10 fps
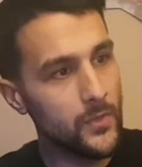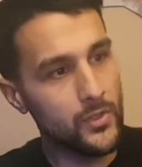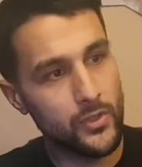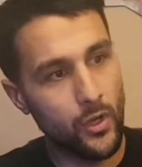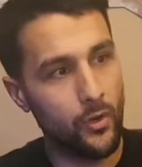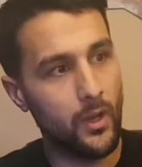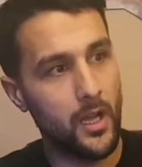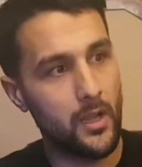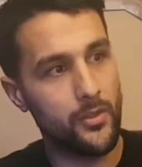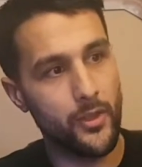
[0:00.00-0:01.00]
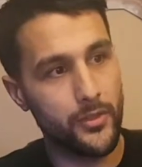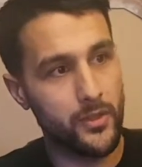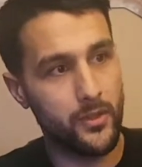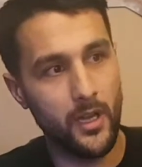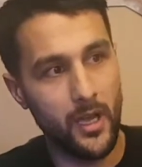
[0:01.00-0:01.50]
So The,
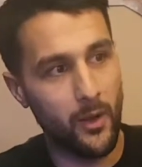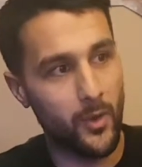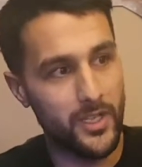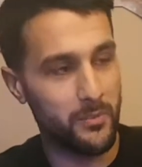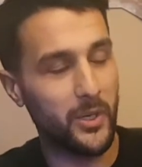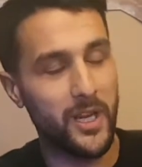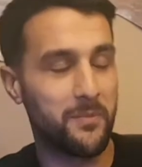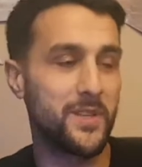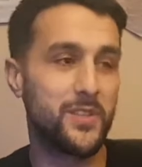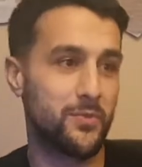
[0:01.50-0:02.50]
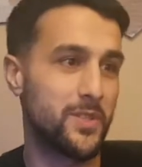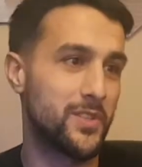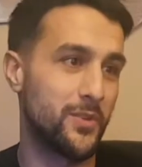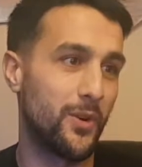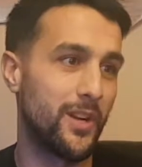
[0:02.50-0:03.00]
the, I wanted to bring up these three
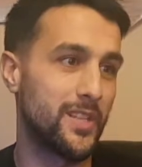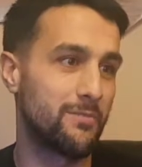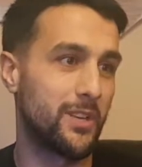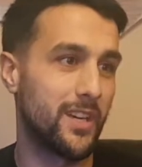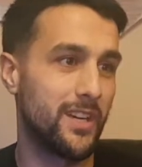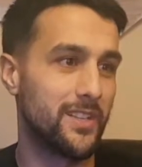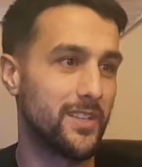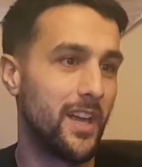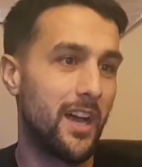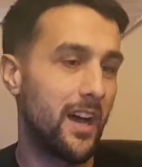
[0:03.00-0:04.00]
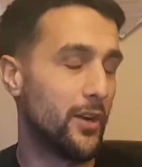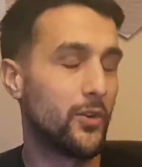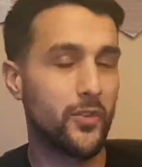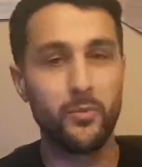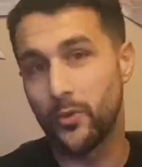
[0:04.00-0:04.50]
stories because I
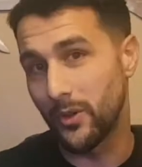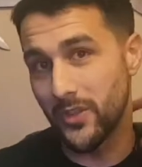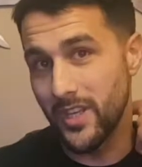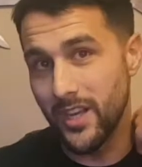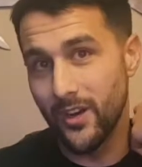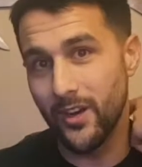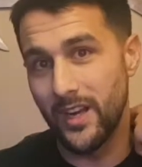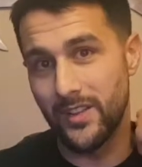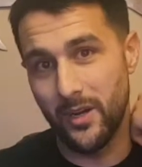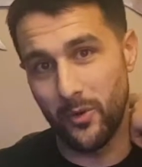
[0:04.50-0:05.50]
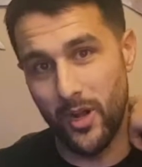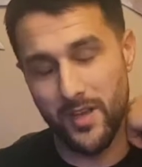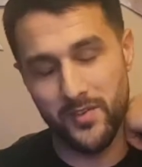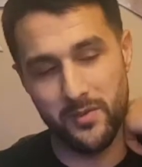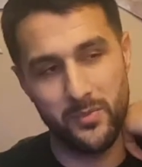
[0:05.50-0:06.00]
heard them throughout the year and they were
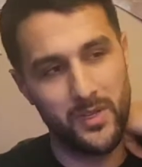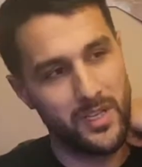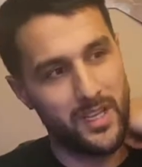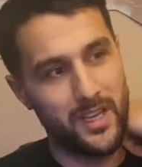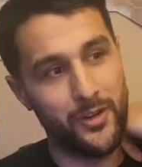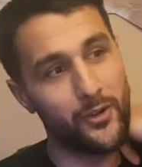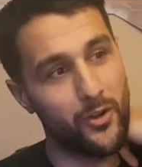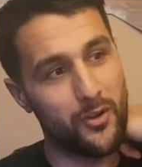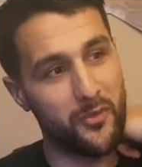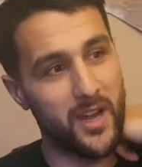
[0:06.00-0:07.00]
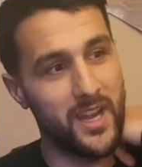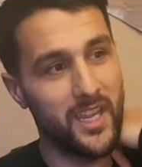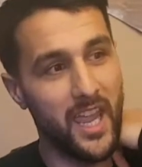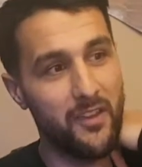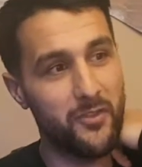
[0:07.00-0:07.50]
awesome. I don't know if I
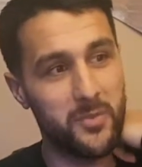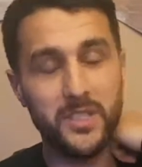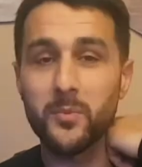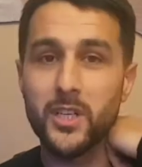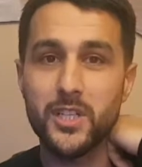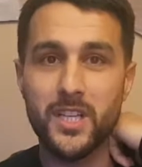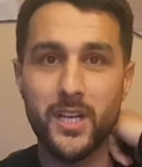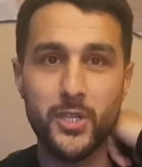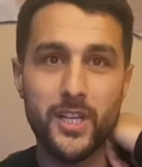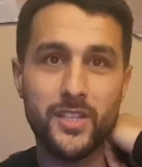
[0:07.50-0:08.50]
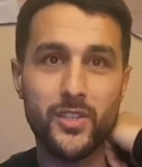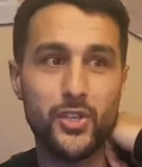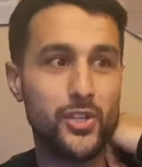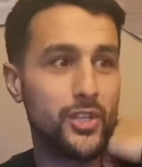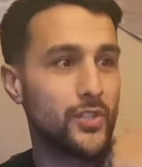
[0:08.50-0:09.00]
gave them as much attention as they
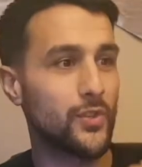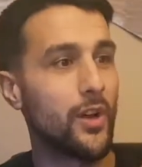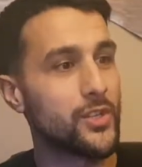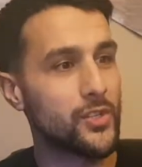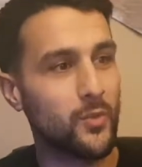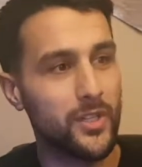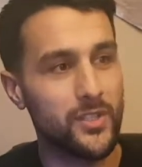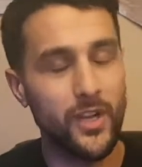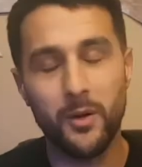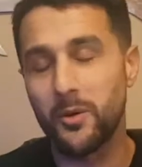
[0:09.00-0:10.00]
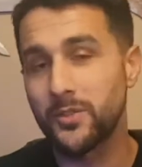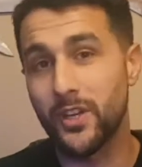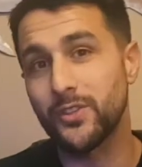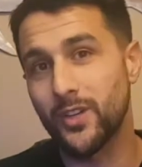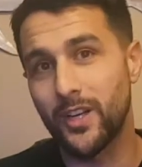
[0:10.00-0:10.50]
should, so I just wanted to talk about them because
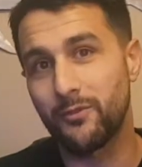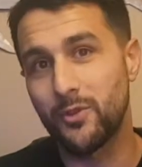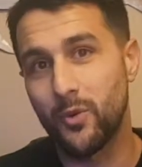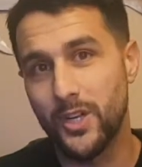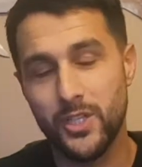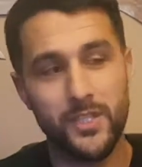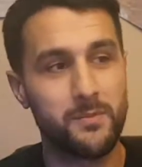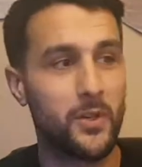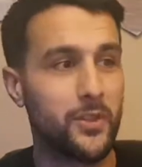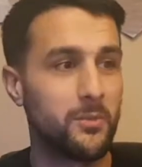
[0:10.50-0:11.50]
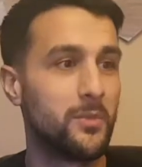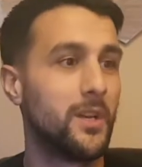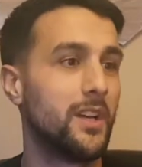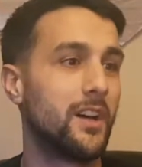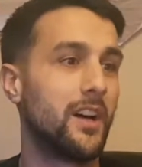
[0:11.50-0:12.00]
I also got a few questions about them
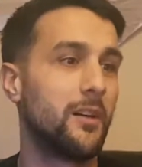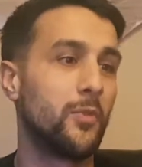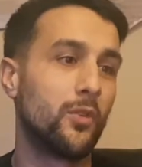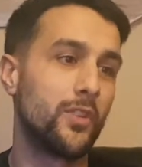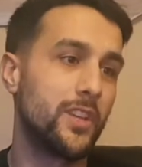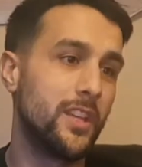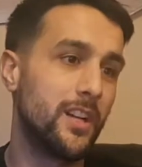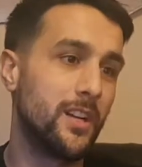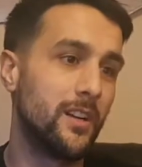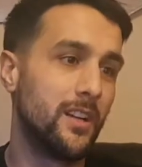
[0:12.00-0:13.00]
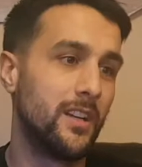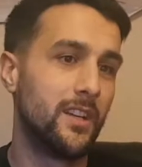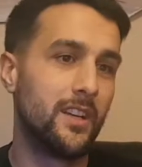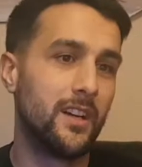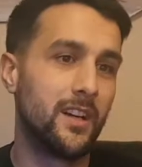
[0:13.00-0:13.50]
um, over the year.
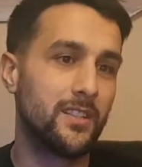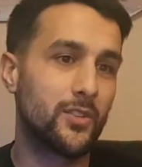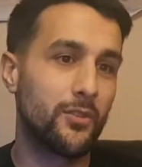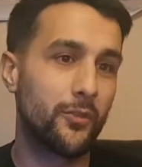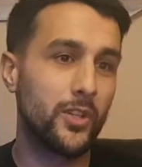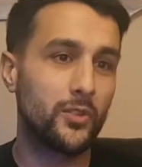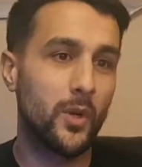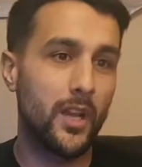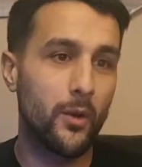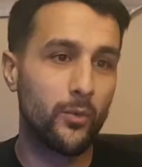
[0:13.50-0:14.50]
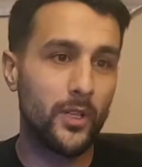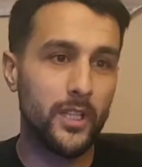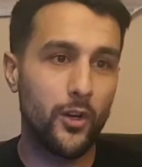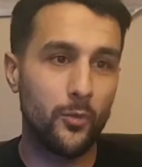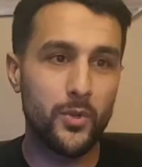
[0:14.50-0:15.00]
So the first one, I
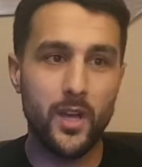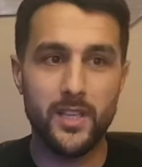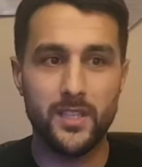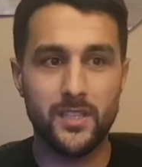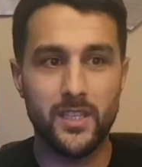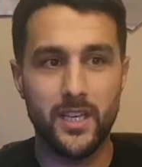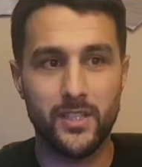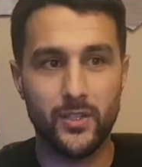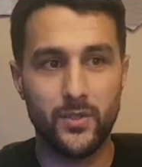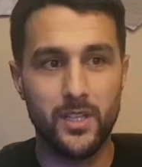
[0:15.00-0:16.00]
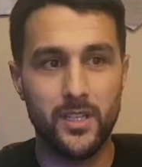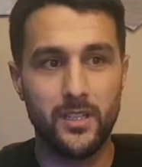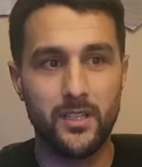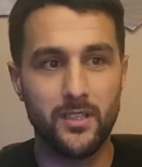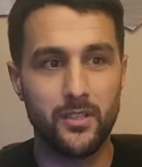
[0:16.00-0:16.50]
really hope you guys can see that
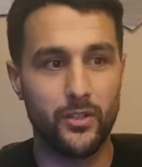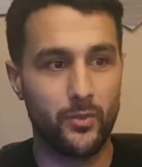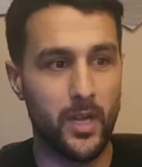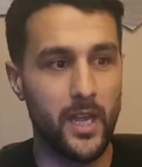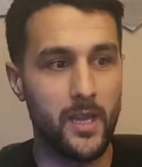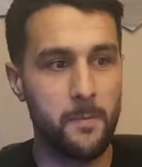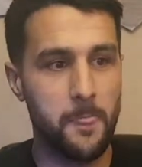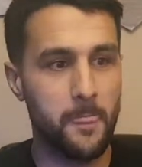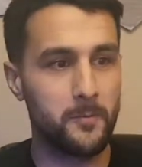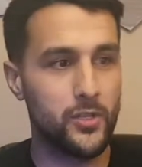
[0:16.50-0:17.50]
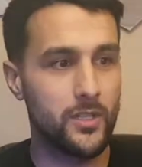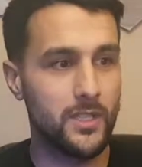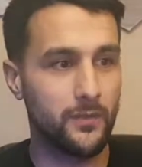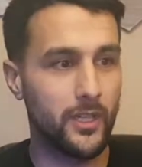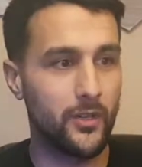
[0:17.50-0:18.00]
screen to the right. I'm sure
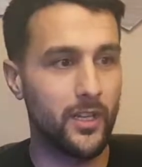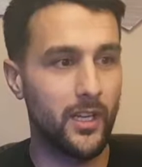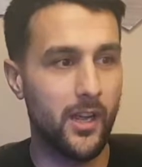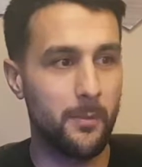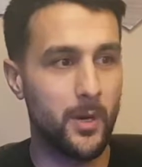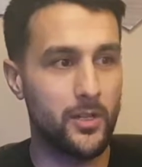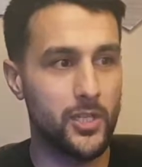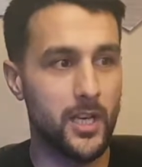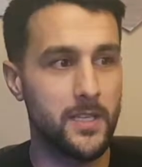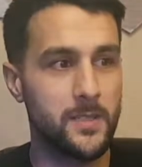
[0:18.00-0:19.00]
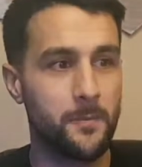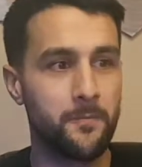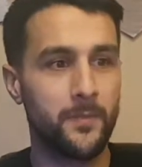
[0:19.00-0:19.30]
it's flickering and I apologize.